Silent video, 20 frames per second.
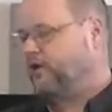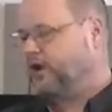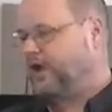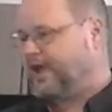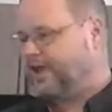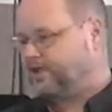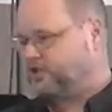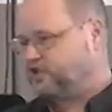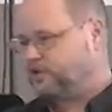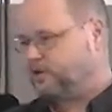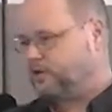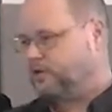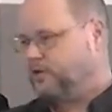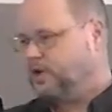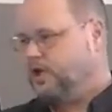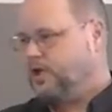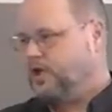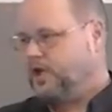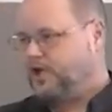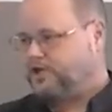nation.
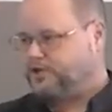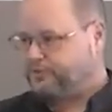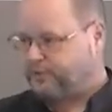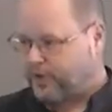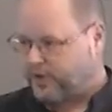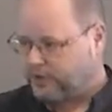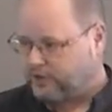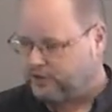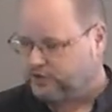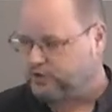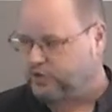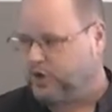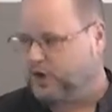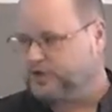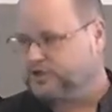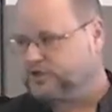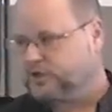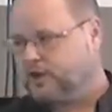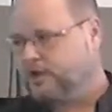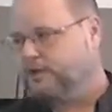He sprinkles
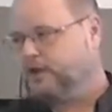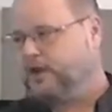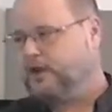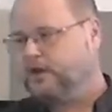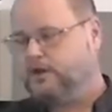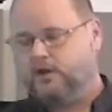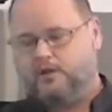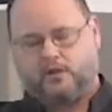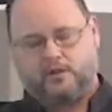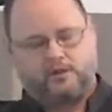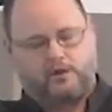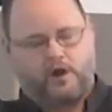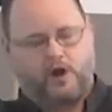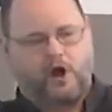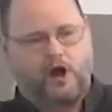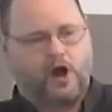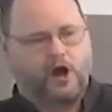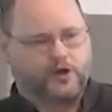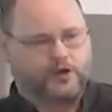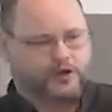once on the, the
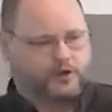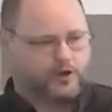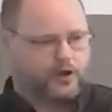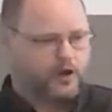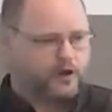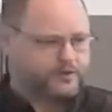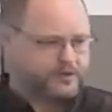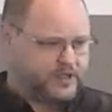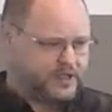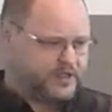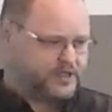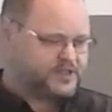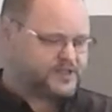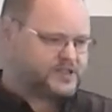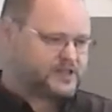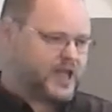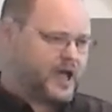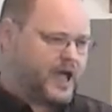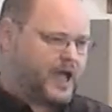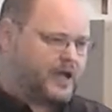ark on the east
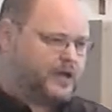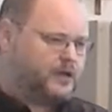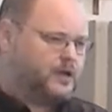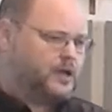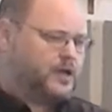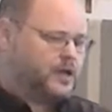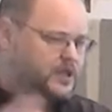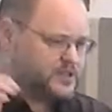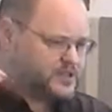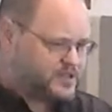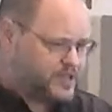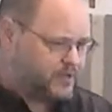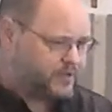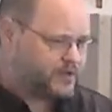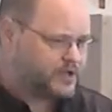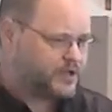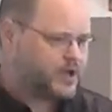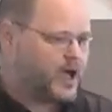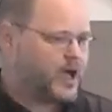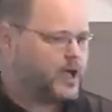side,
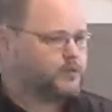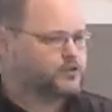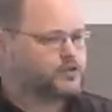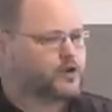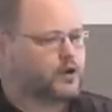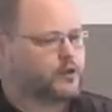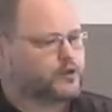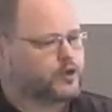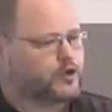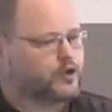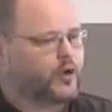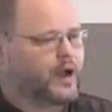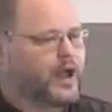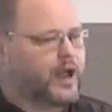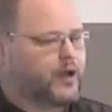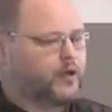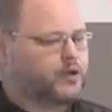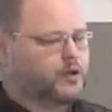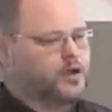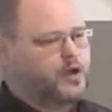seven times on the
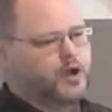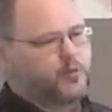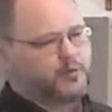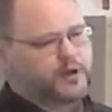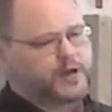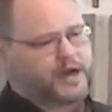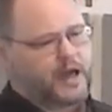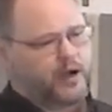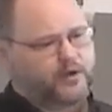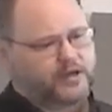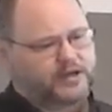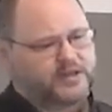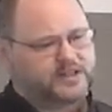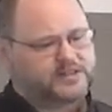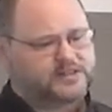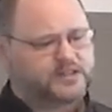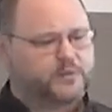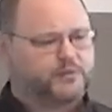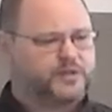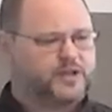ground. But now he
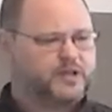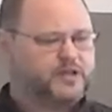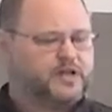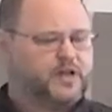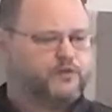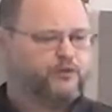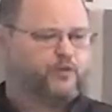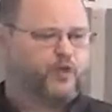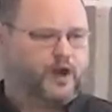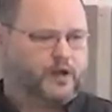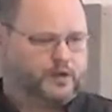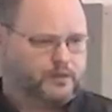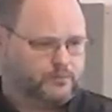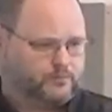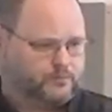does something different.